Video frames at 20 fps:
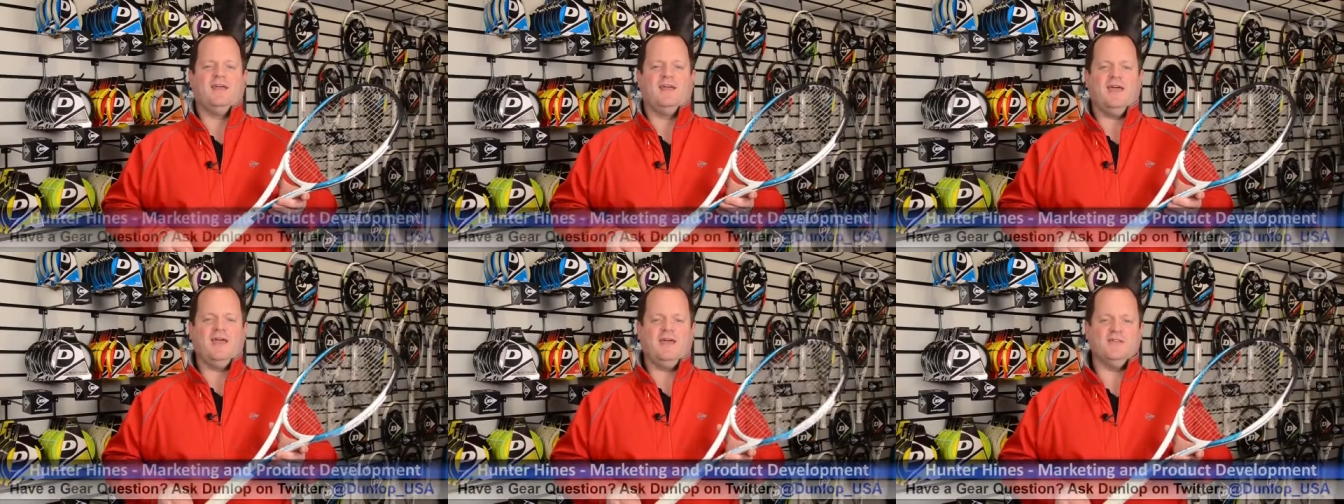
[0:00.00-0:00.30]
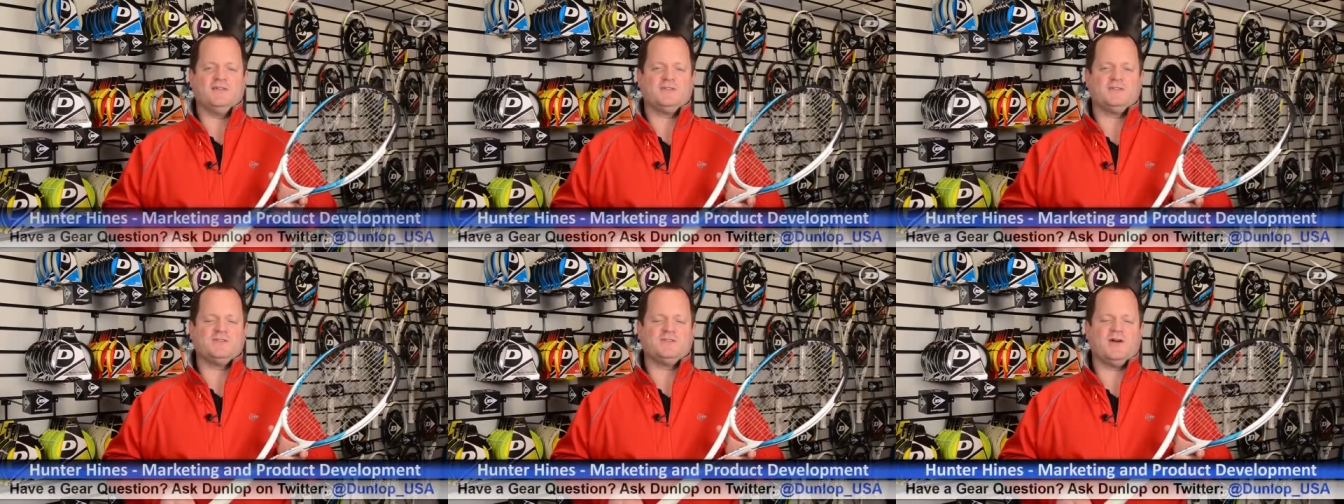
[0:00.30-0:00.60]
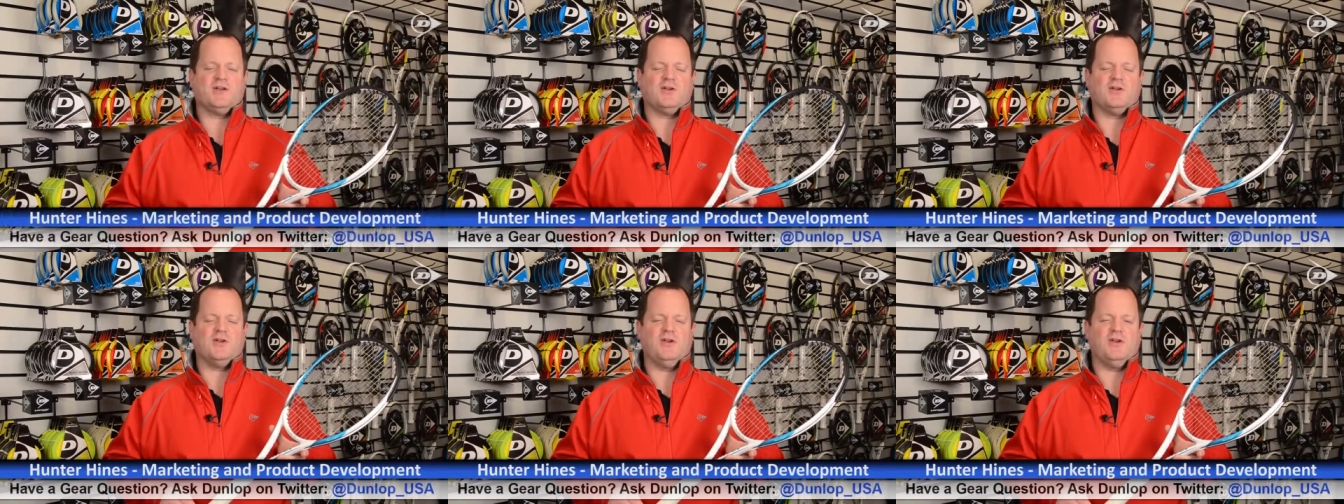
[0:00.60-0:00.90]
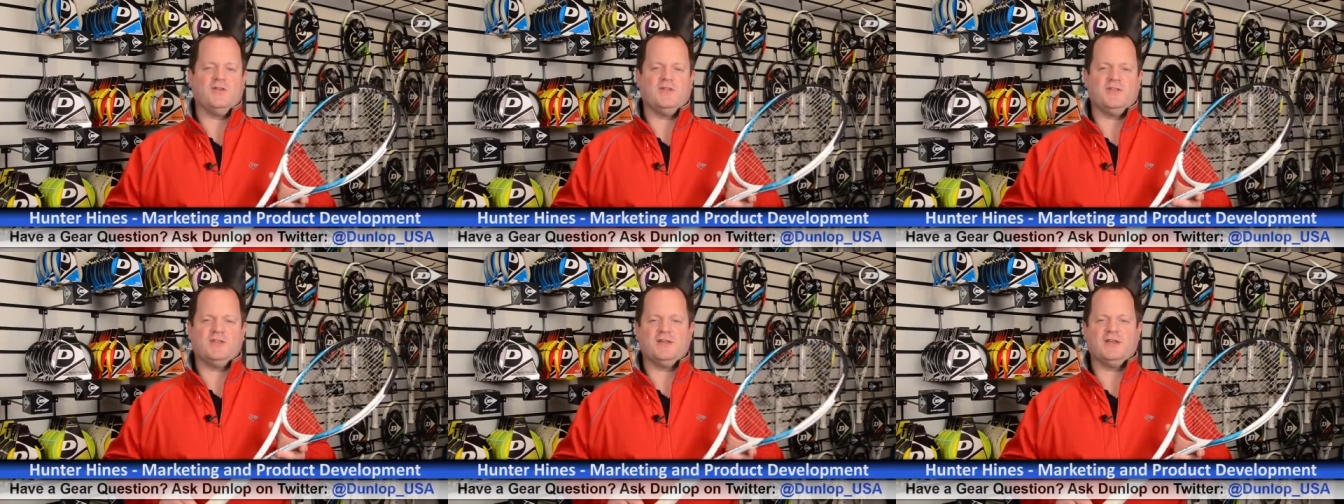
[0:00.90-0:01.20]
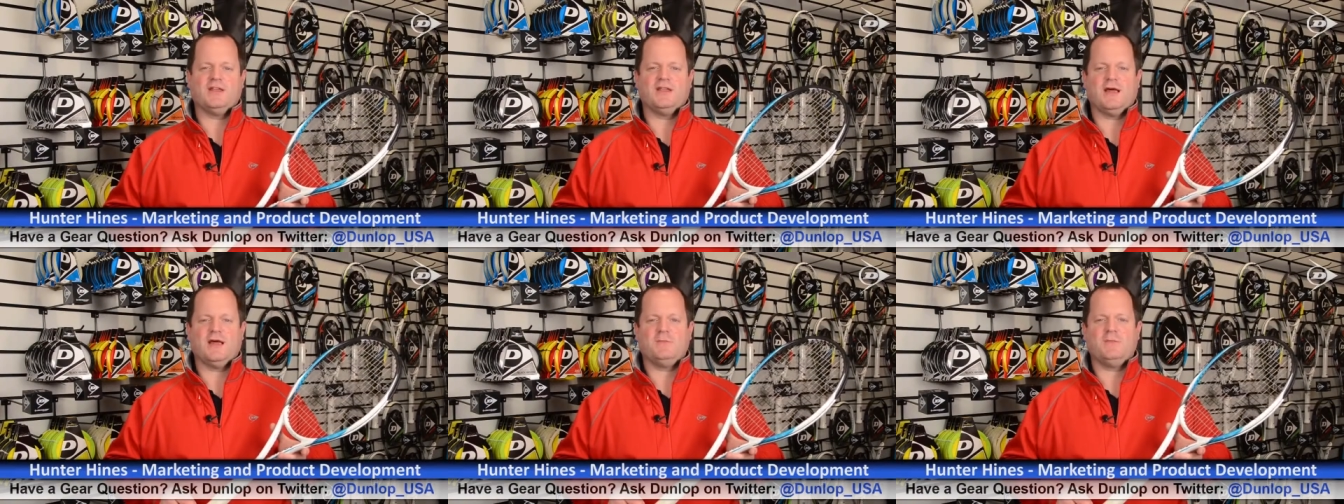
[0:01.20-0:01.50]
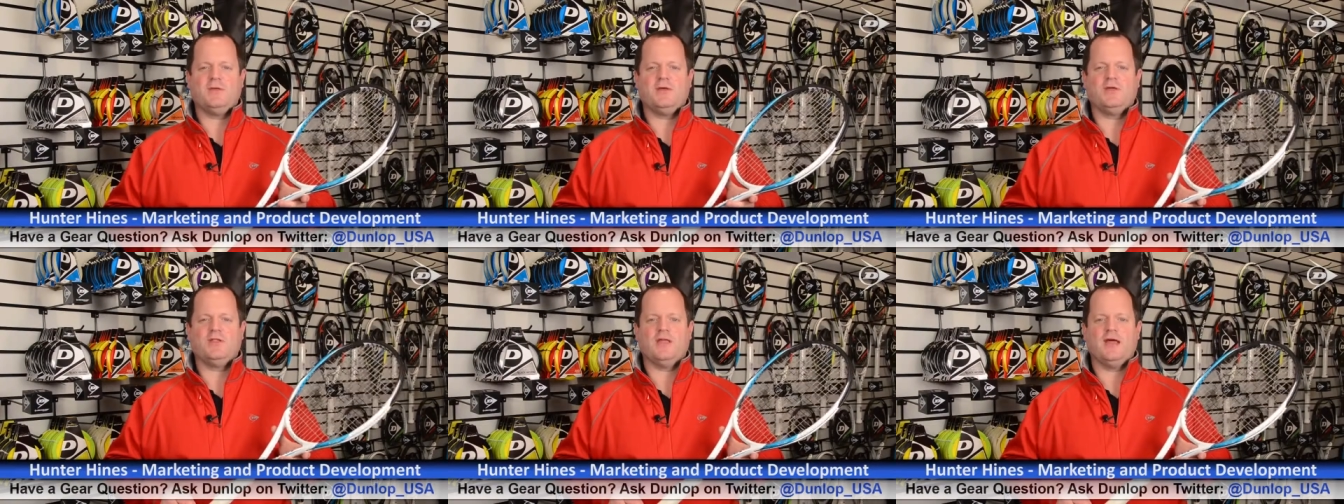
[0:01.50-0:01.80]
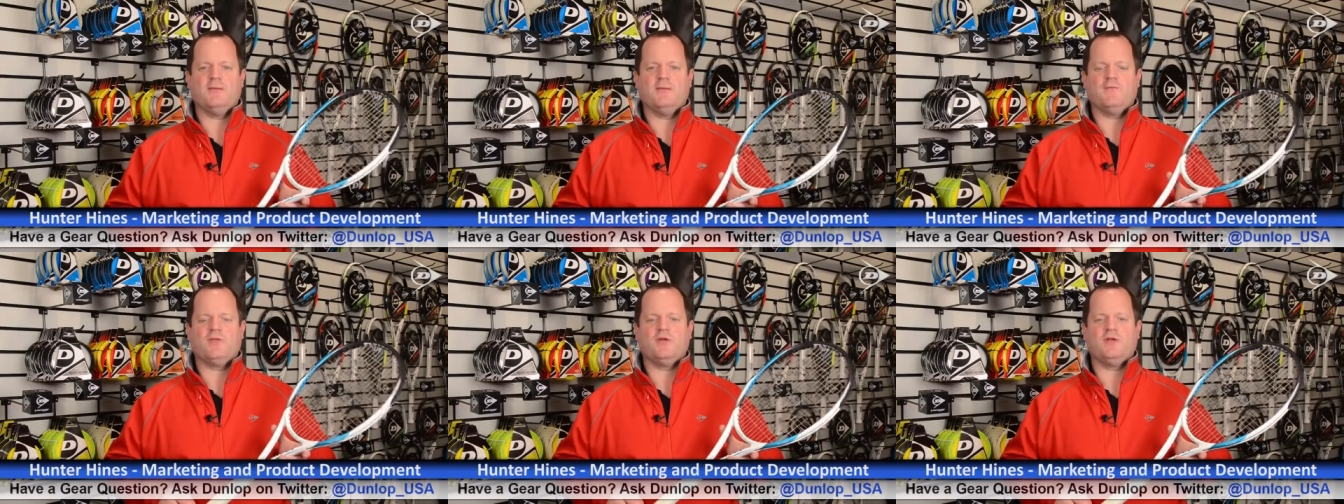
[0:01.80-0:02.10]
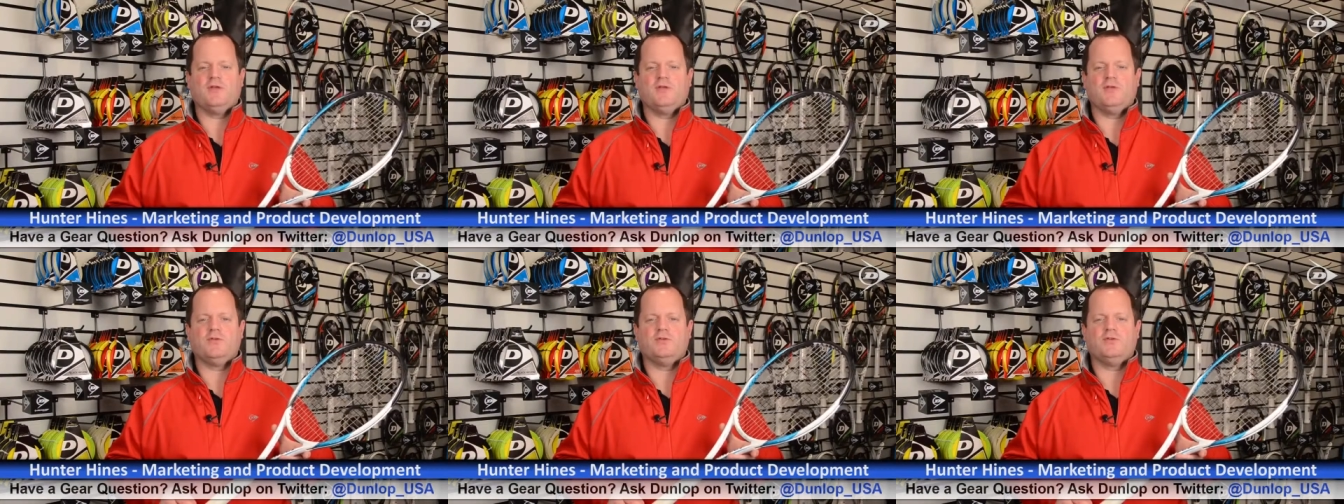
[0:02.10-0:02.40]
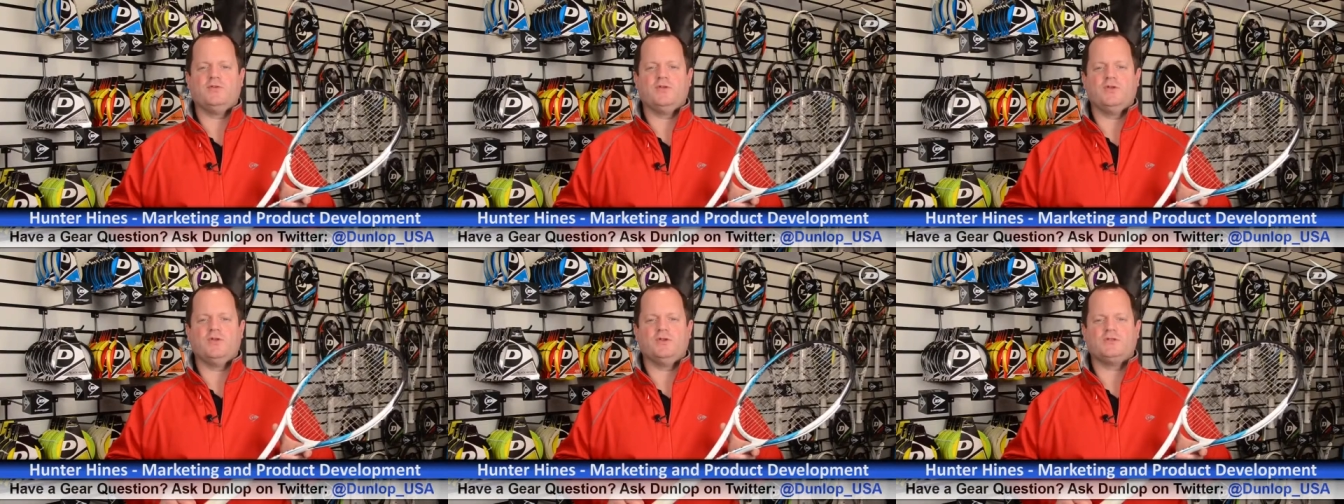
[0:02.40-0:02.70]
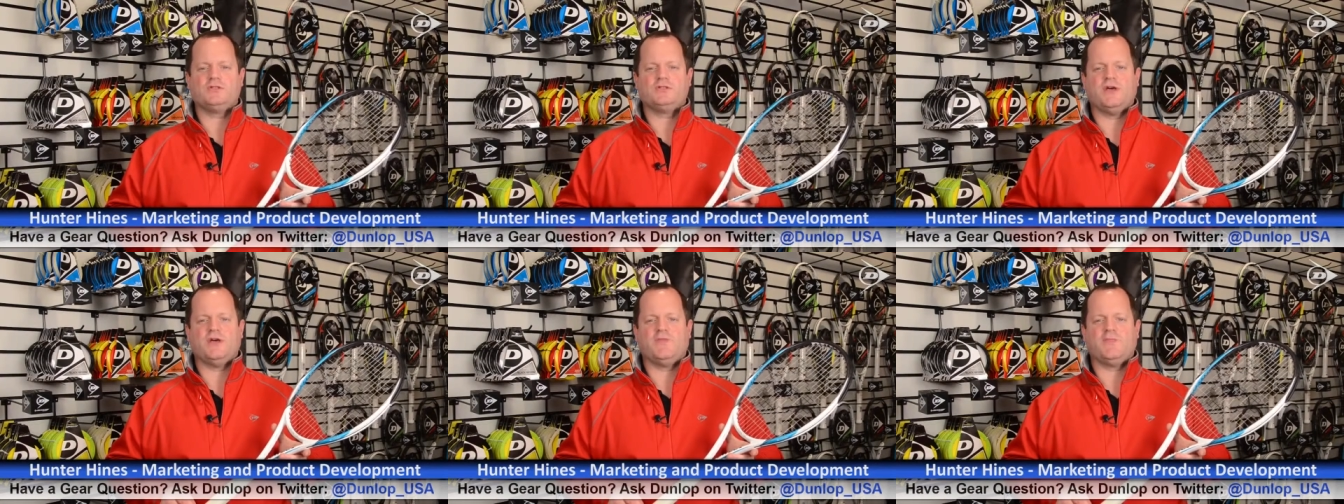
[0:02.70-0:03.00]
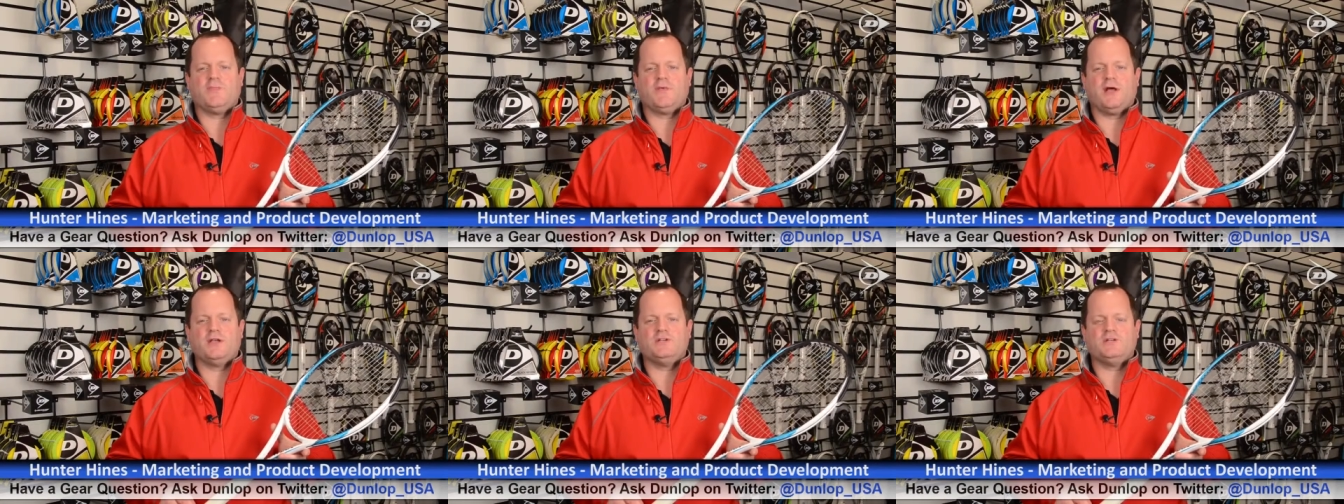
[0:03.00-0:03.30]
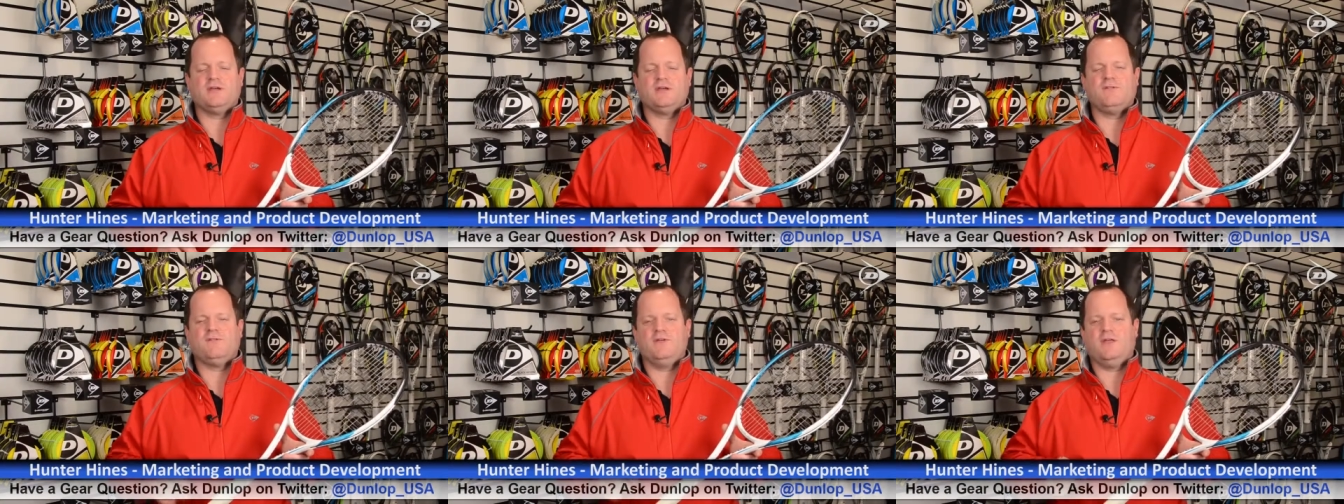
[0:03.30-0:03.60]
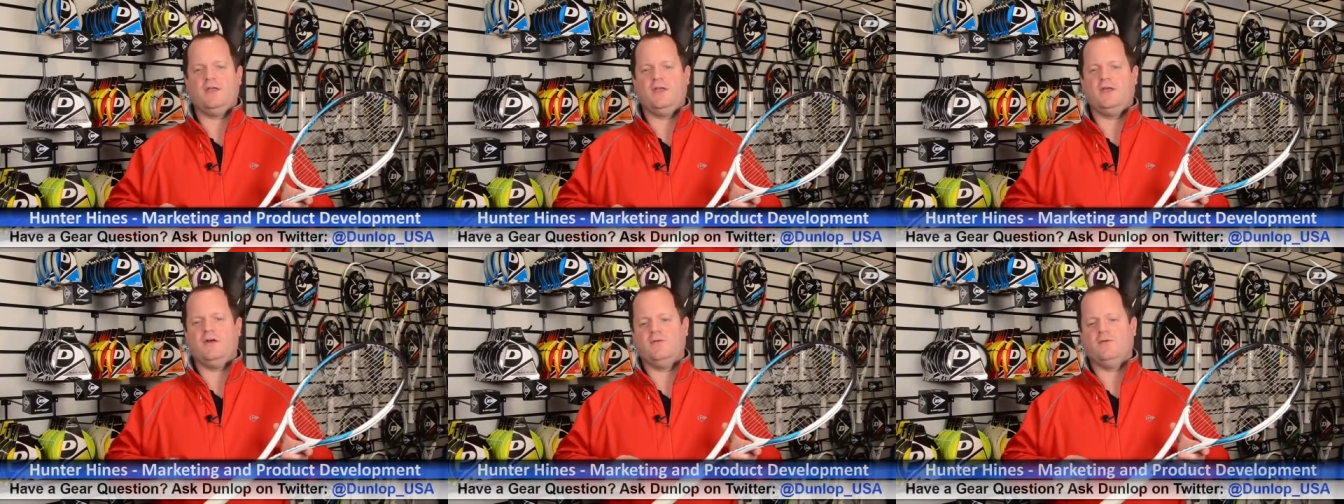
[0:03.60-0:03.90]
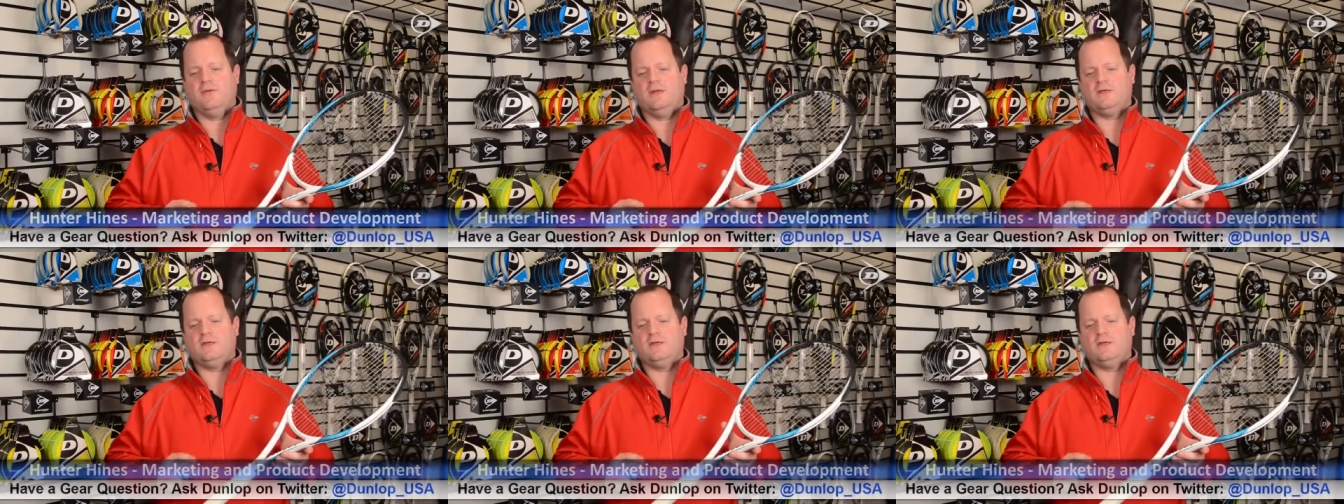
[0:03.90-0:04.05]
Hey, this is Hunter here in the Dunlop Gear Lab for another do-it-yourself project video,